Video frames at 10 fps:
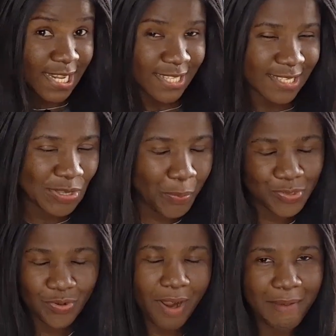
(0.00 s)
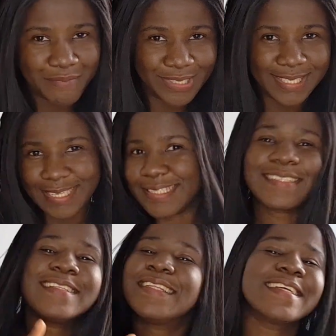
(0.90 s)
the subscribe button.
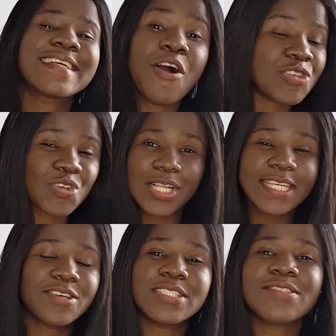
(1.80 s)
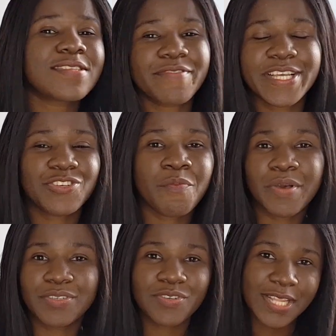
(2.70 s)
Also click on the notification bell
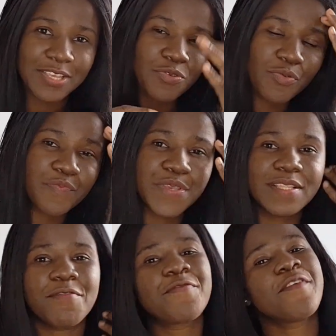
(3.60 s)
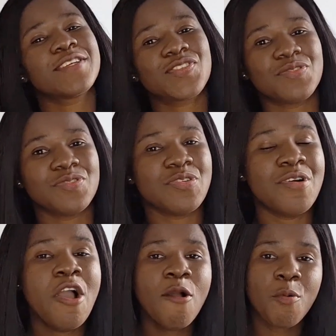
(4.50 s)
so that you will be the first to know
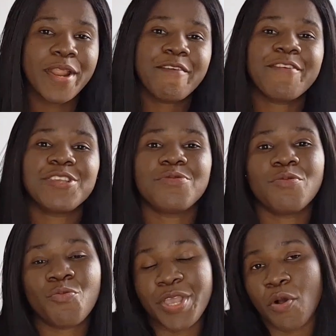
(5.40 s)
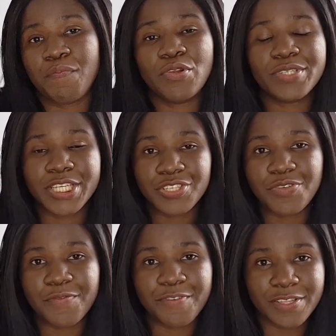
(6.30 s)
whenever we upload a new
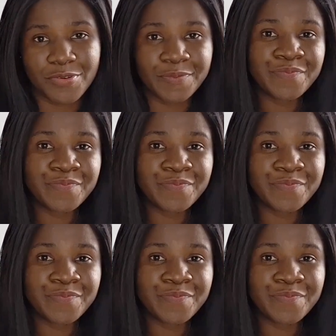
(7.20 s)
video.